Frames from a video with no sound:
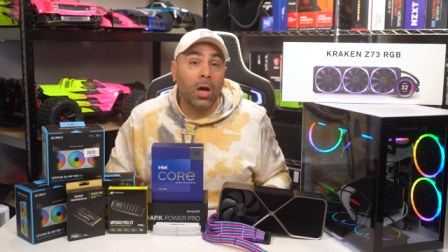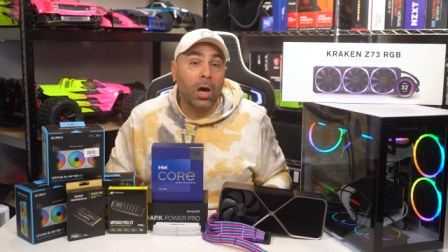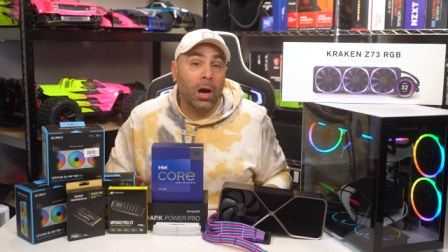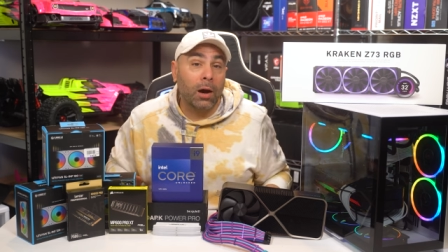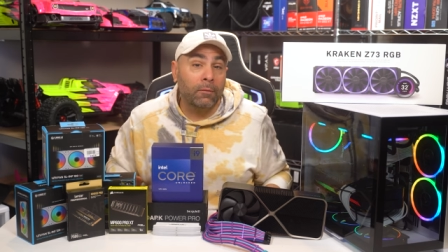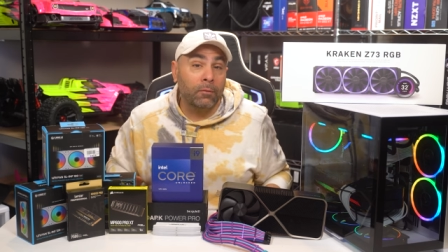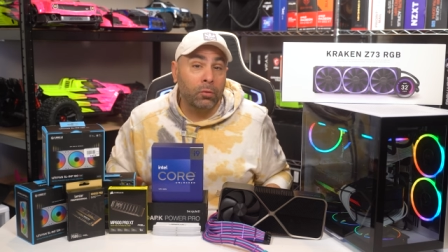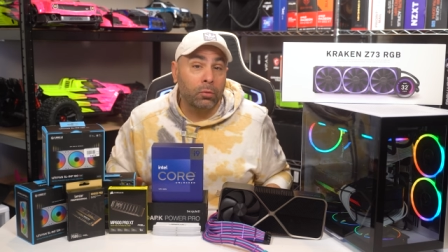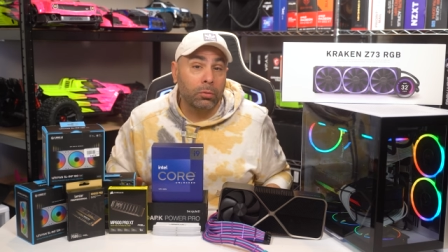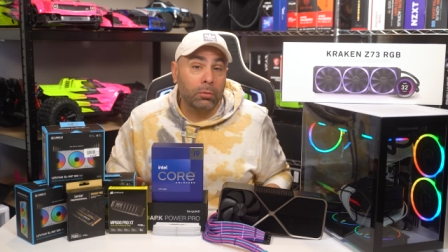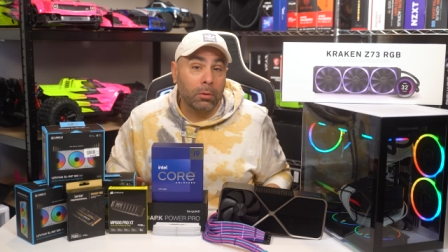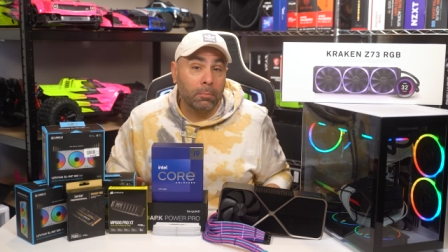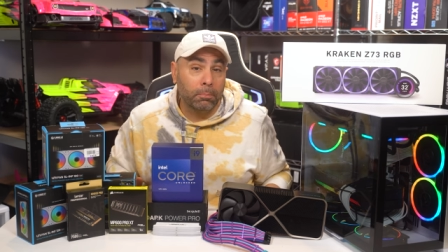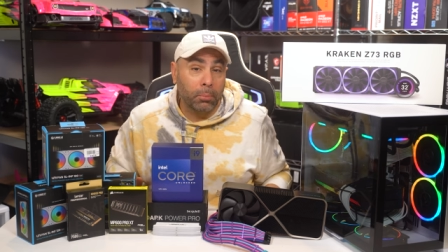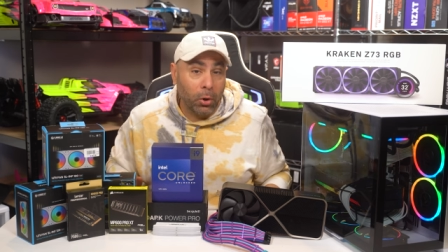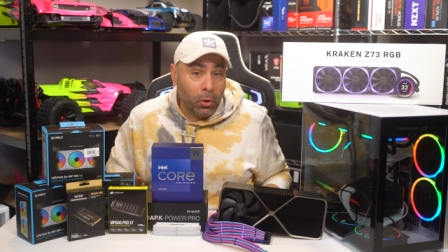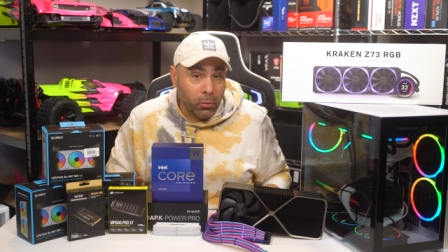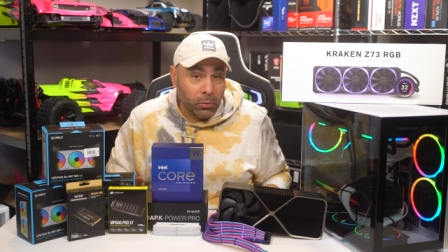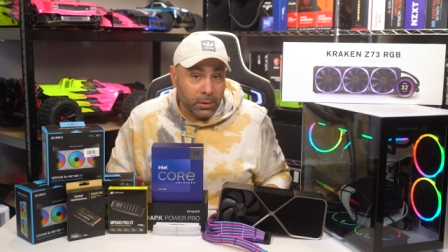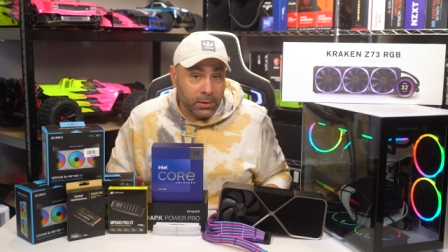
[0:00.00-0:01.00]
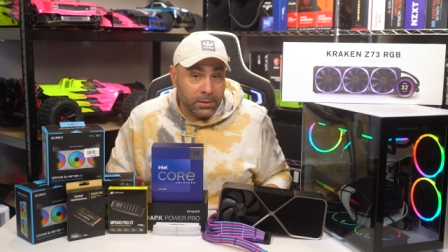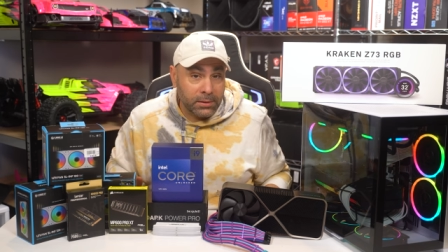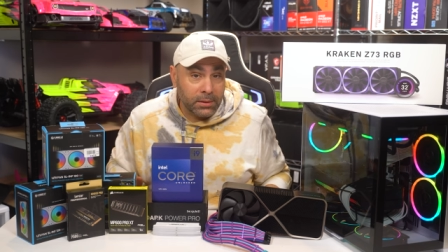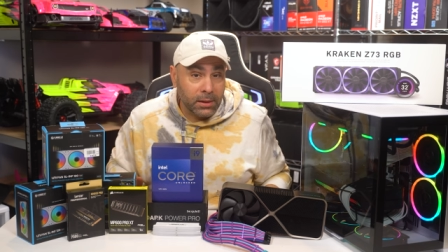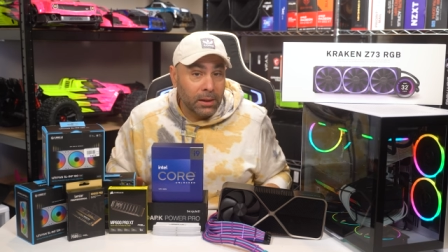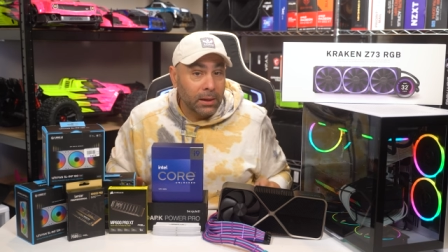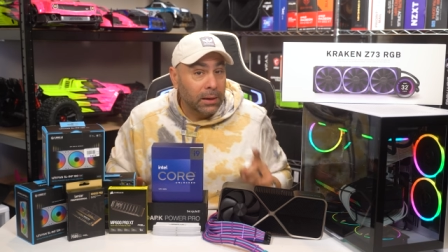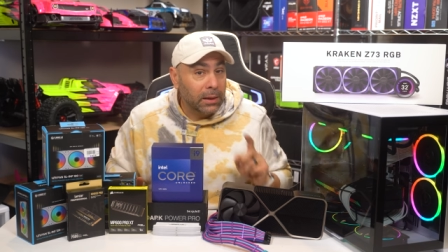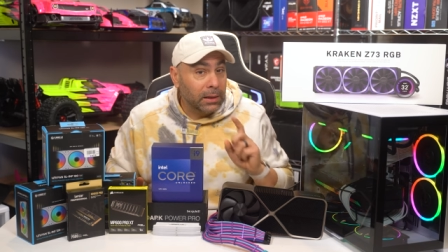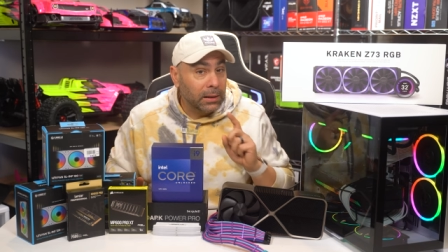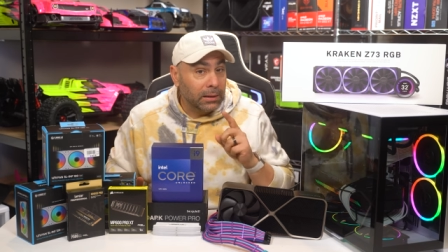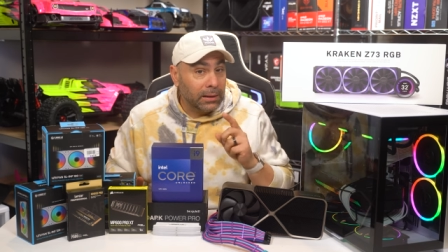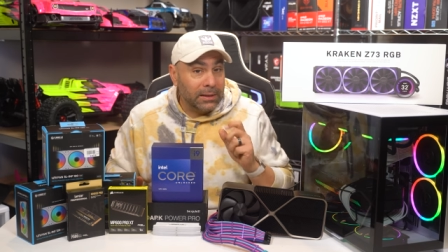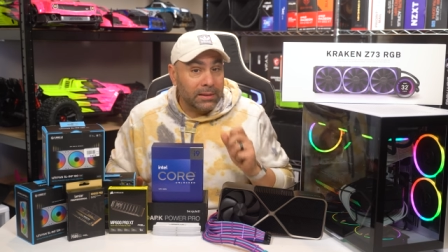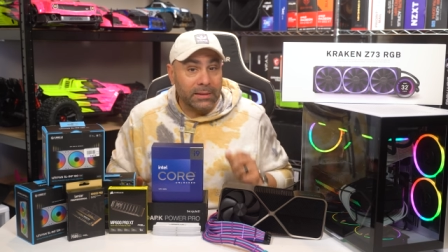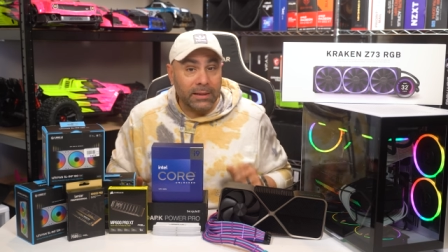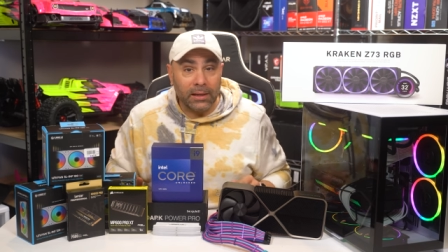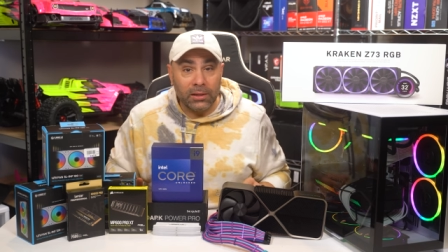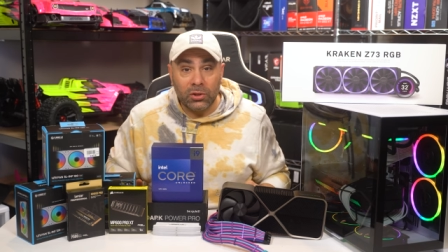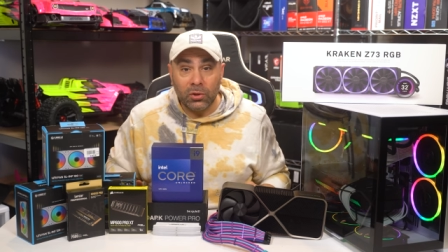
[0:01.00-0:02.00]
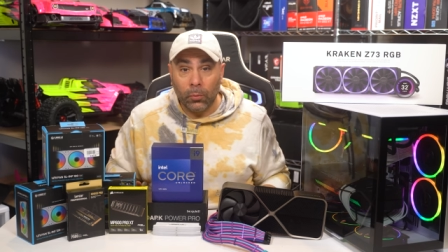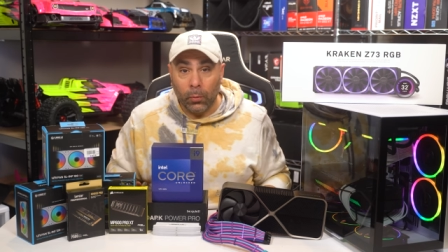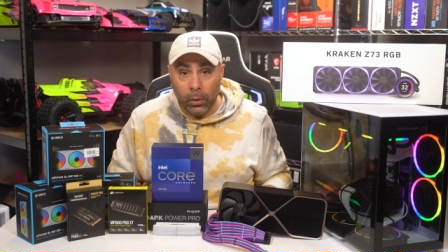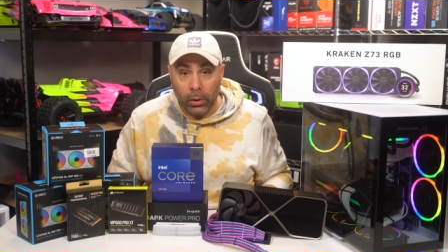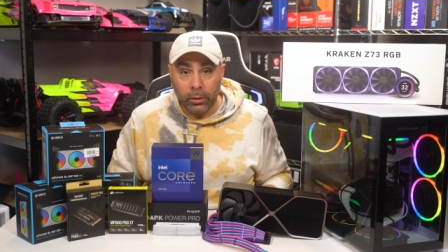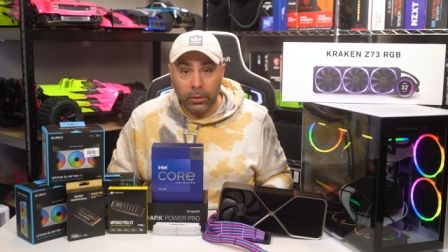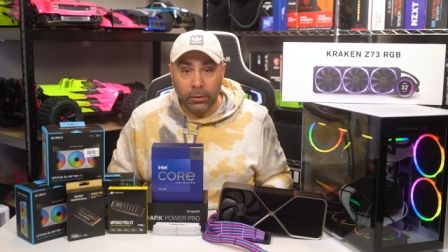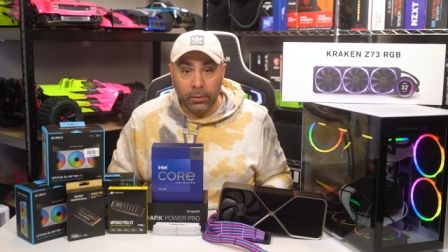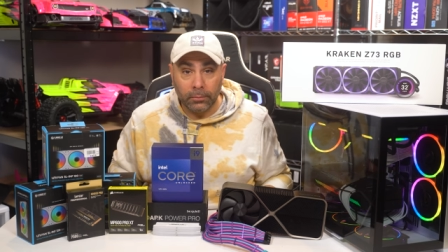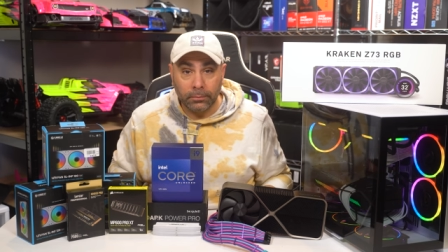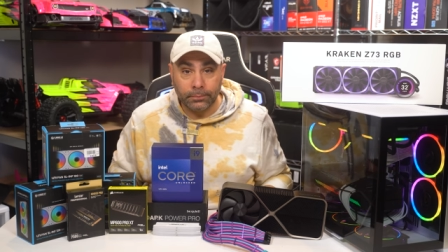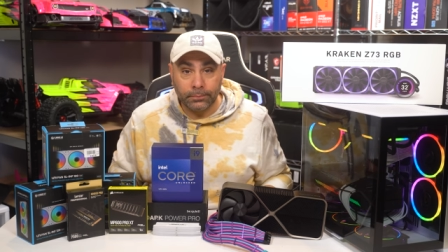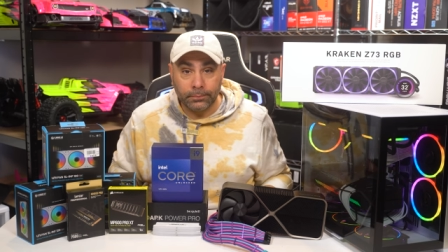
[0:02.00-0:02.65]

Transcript: of new components. Let's get to work.